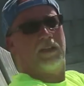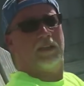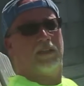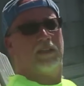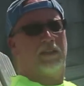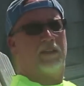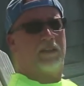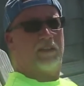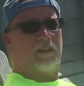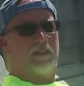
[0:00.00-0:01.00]
Why you just
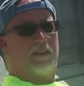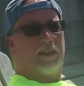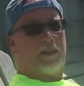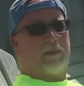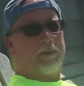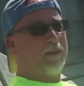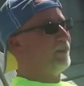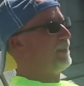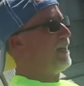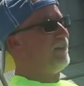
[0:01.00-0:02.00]
chilling? Huh?
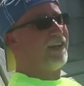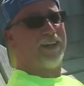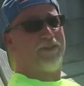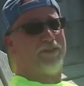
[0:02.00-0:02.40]
Because I don't got a